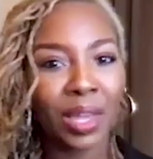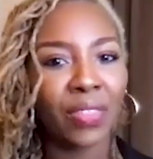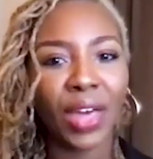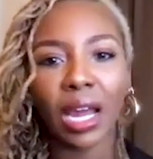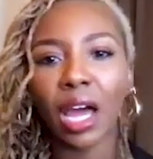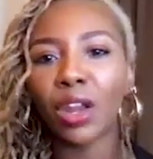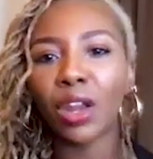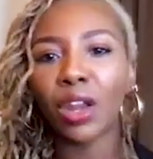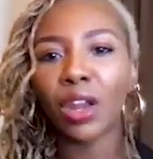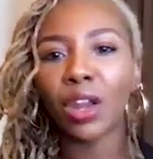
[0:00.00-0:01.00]
that
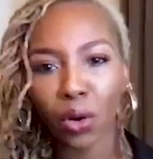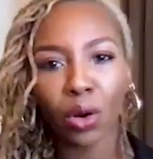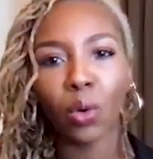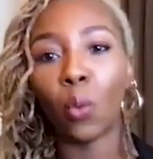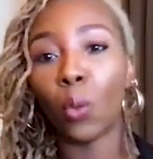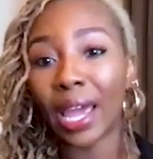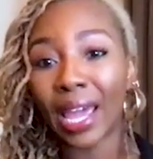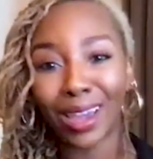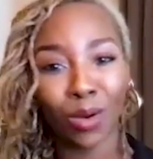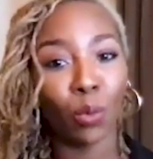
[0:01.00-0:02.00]
another
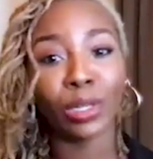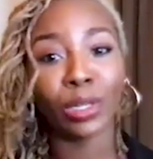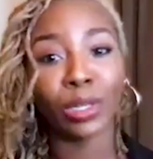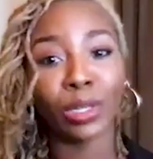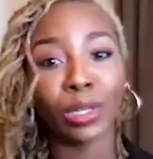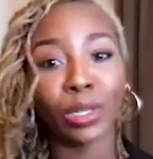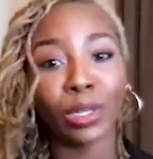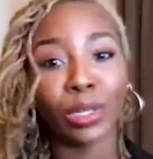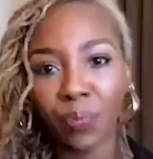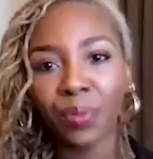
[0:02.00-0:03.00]
way was
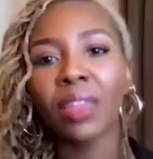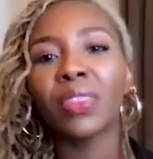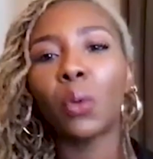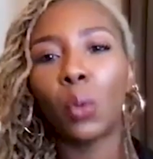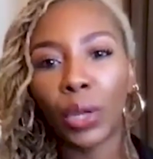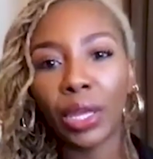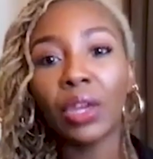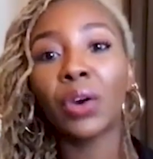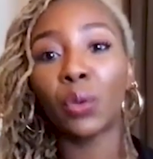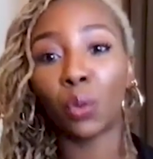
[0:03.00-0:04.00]
possible, that
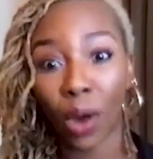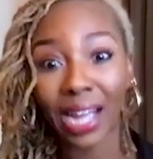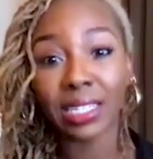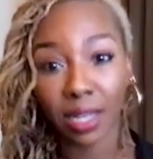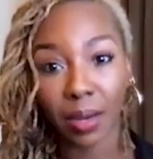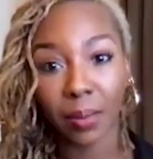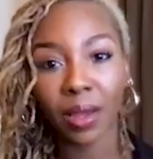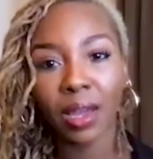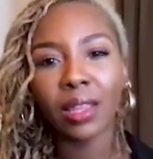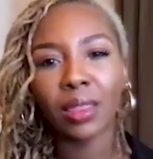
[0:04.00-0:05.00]
we could rise up,
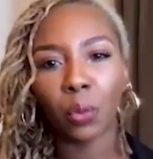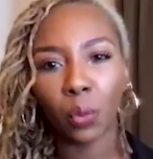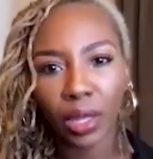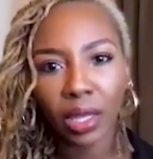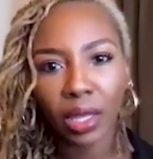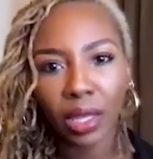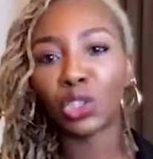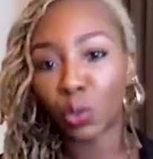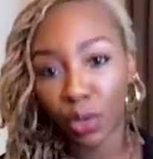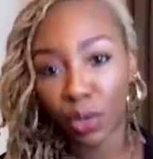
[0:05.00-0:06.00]
that we could
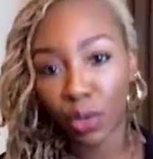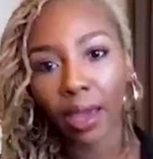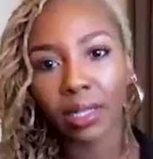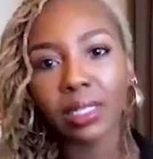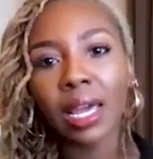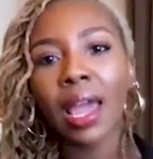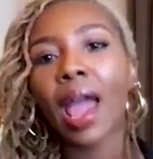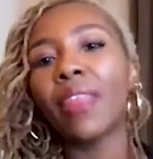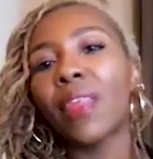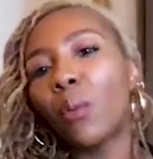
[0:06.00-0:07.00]
join hands,
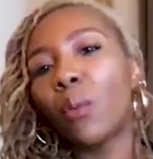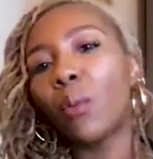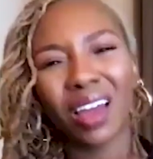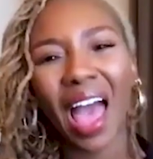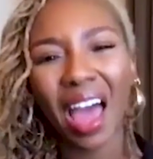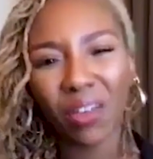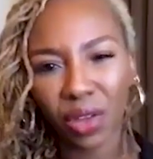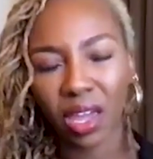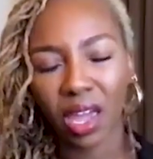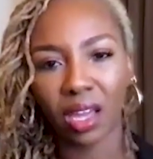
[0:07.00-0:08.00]
and that we could
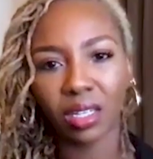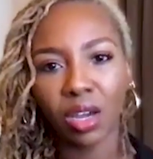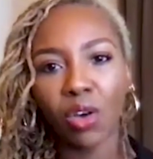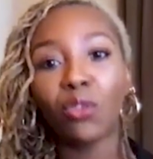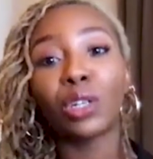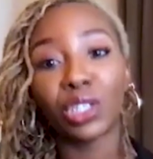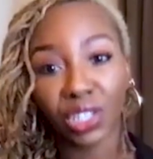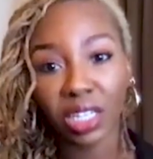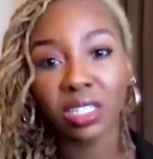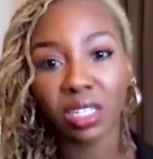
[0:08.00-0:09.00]
advocate for
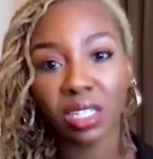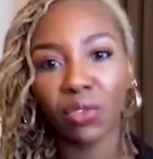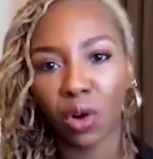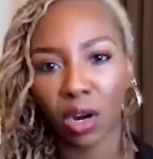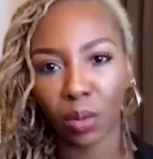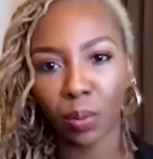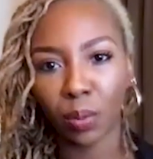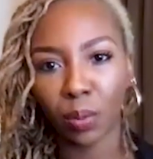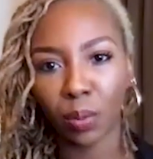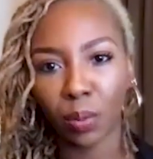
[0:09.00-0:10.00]
justice for our
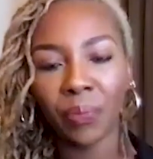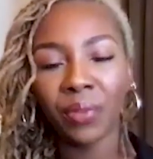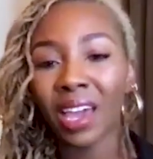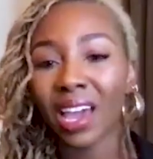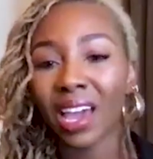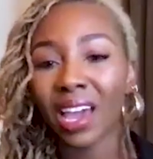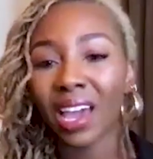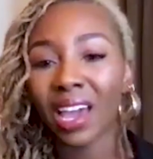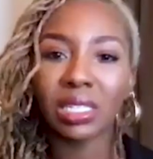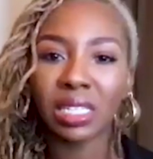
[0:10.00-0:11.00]
communities. And
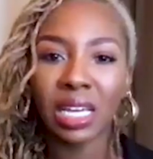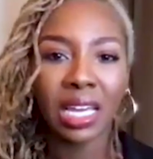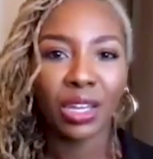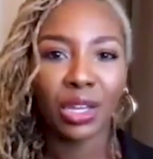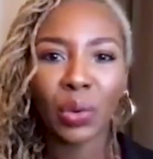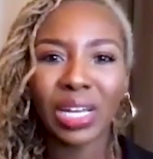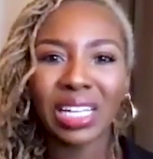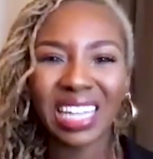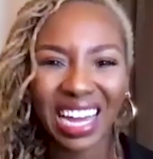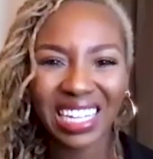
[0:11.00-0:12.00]
that was, you know,
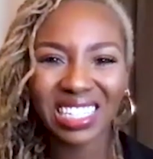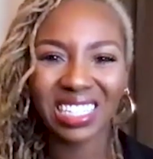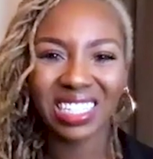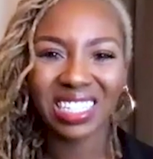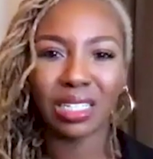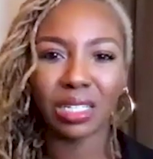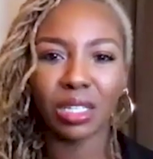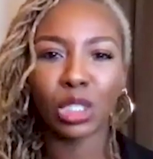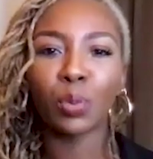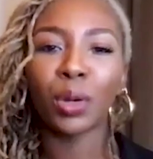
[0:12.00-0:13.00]
in essence, the
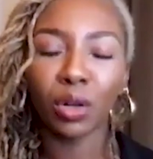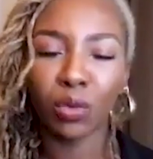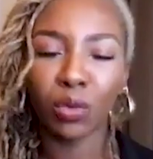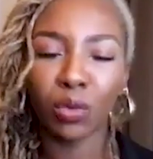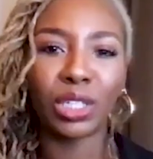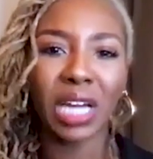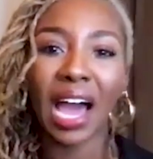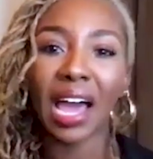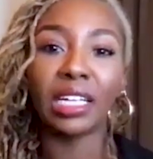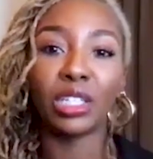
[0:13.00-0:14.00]
spirit of which
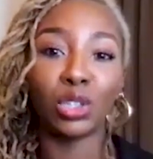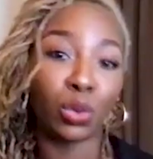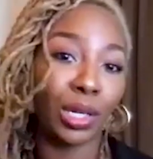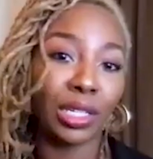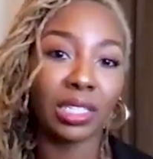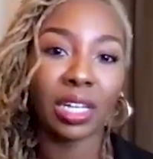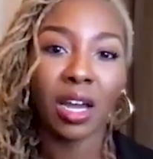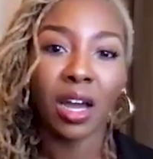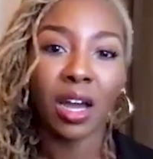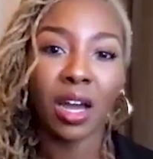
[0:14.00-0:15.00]
I joined
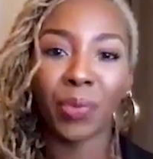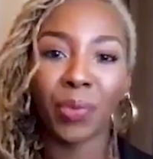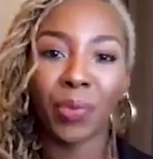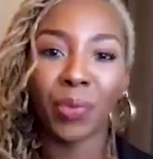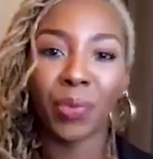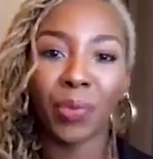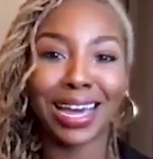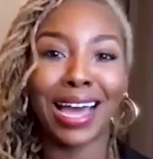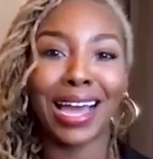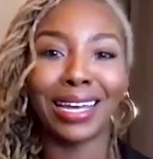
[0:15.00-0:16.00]

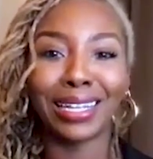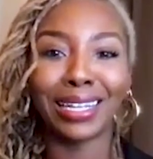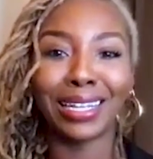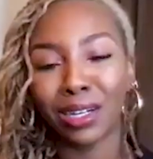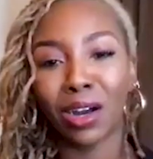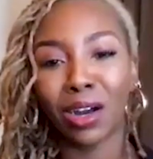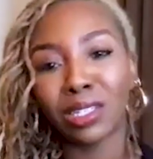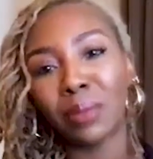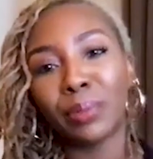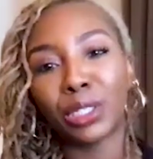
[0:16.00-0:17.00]
alongside Alicia
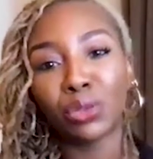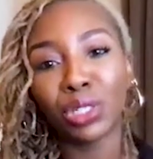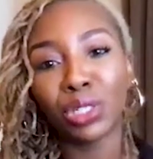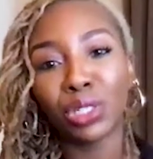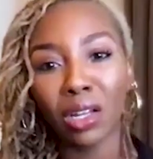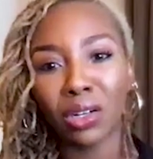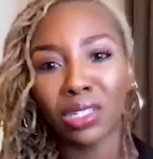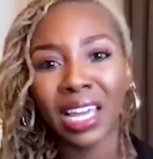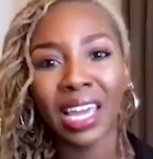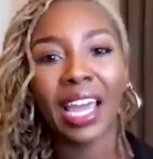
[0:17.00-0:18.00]
Garza and Patrice
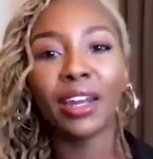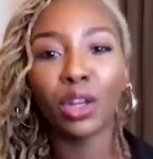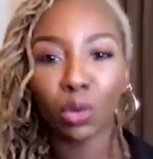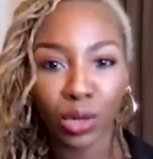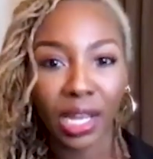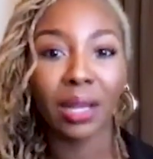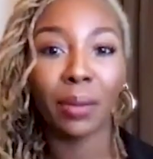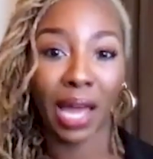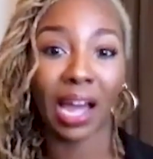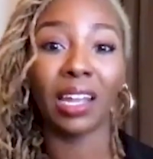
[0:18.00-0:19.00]
Cullors in creating
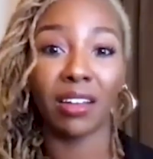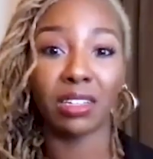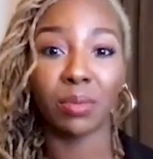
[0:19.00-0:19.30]
Black Lives